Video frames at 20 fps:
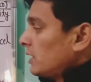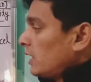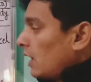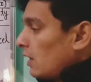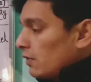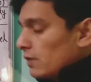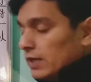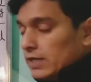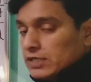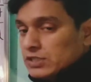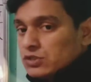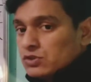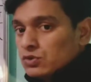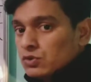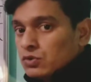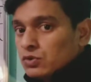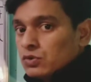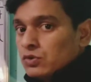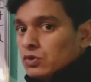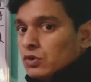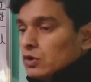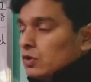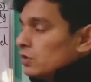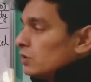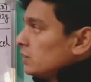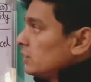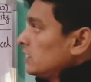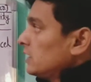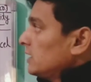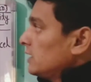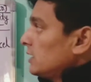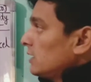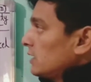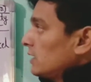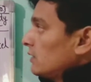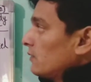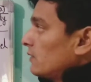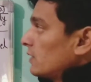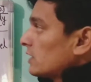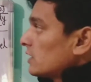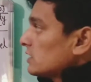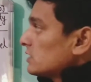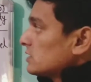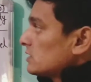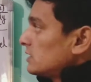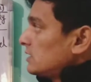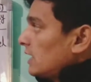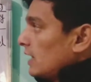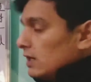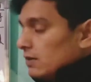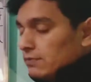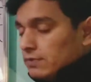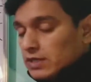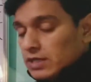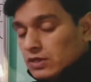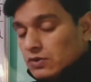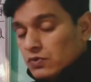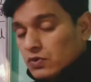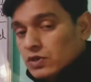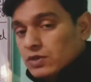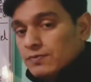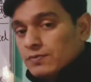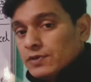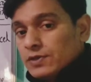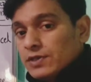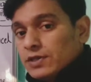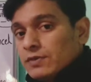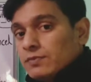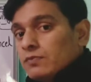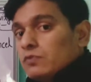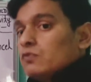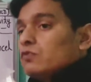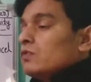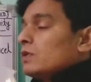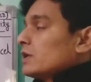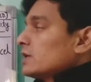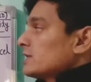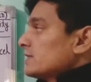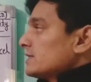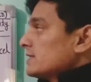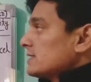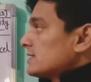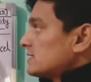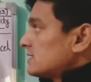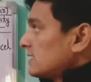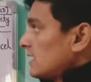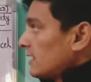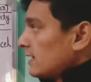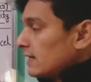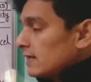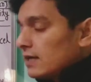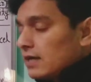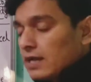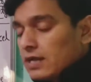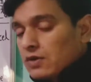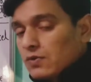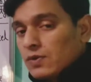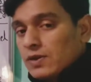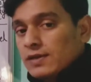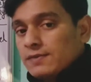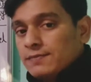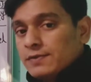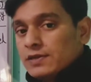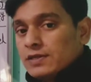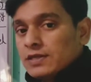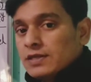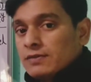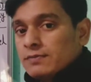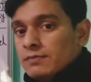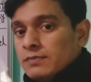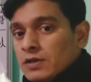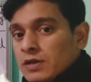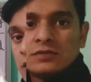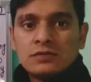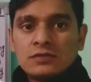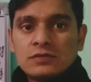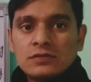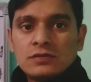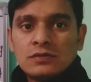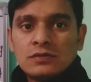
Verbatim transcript: Now let's know what is the dynamic equilibrium, what is static equilibrium.